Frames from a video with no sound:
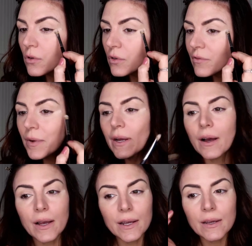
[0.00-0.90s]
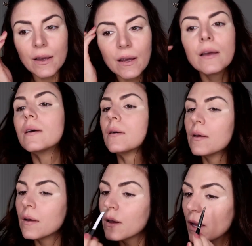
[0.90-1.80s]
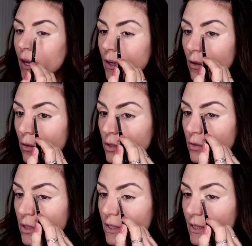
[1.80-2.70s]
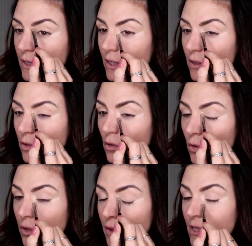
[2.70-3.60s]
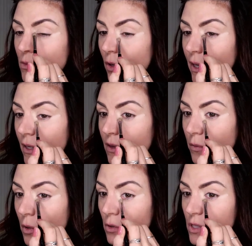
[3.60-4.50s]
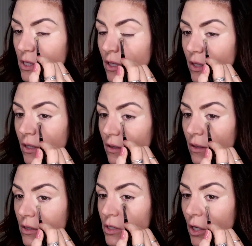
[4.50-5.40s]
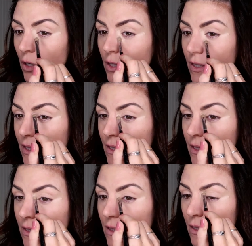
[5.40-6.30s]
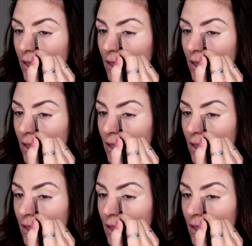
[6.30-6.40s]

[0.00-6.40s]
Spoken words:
corner of my eye and also just in the inner corner. That's where I get the most darkness.